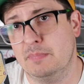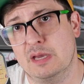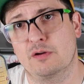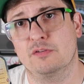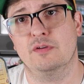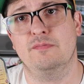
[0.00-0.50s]

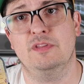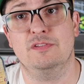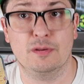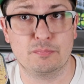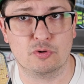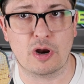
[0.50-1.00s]
makers of the
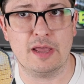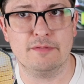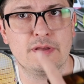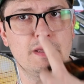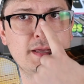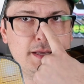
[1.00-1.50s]
zip
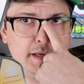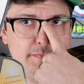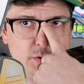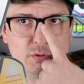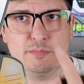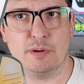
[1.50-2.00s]
drive,
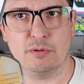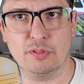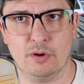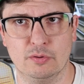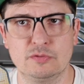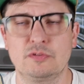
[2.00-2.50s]
if you remember
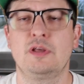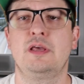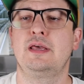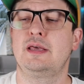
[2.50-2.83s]
those.